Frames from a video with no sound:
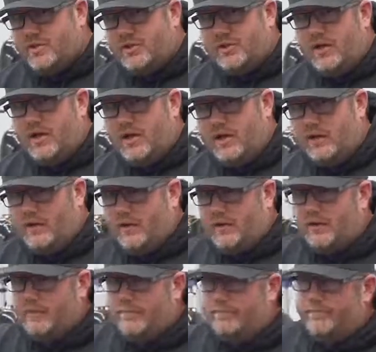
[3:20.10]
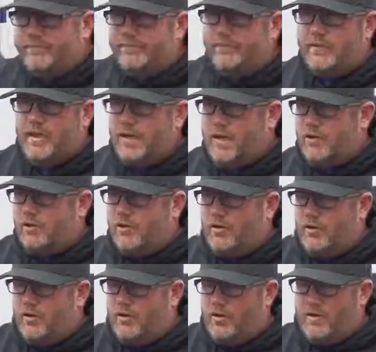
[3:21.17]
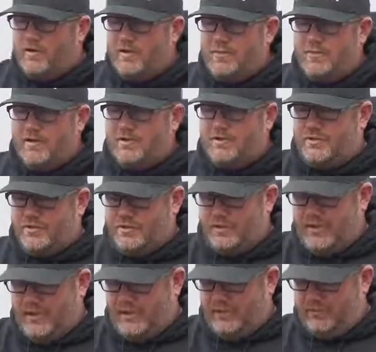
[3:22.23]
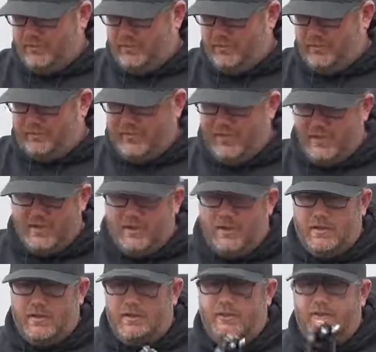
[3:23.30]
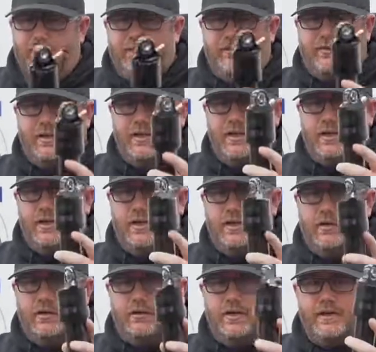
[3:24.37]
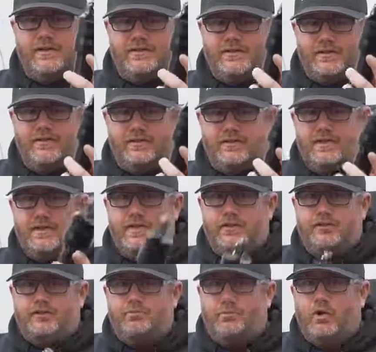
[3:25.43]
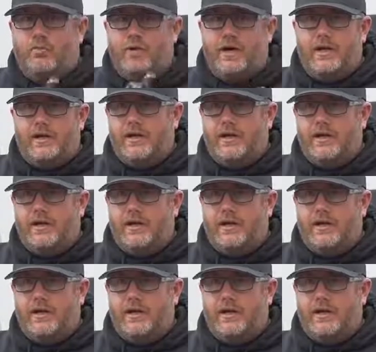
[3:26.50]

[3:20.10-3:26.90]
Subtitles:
a lot, on how to correctly measure a shock. So this is a RS17 small body